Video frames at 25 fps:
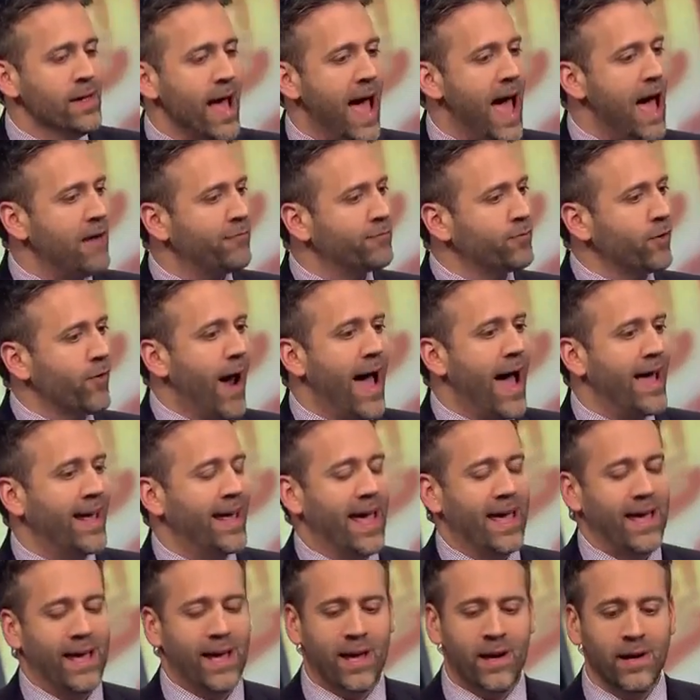After I
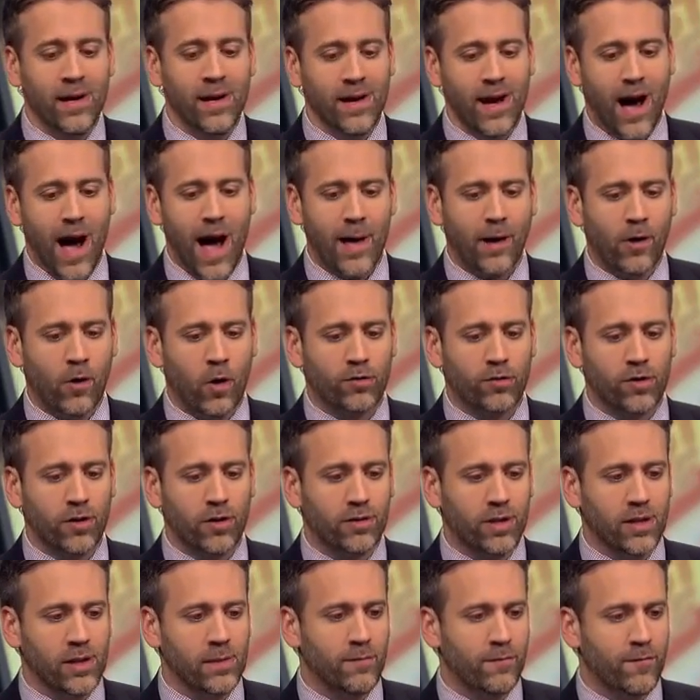get hit, I cost the
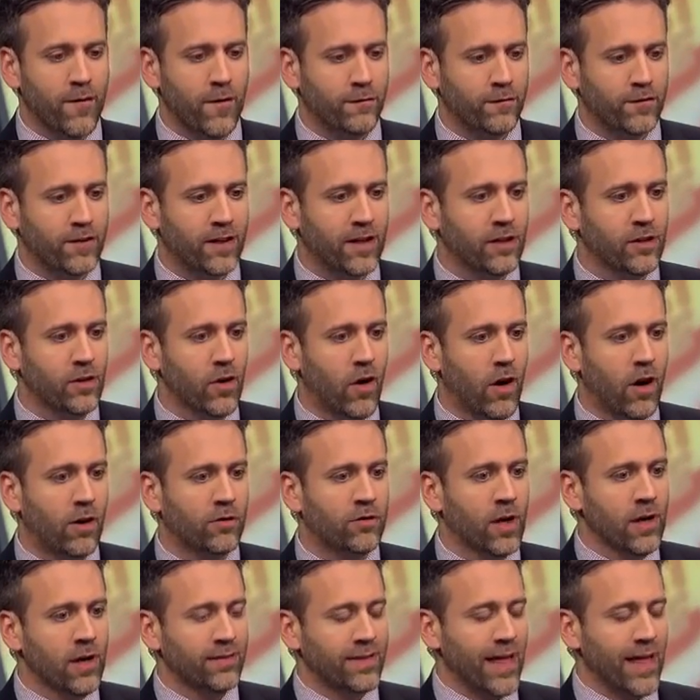team 15 yards.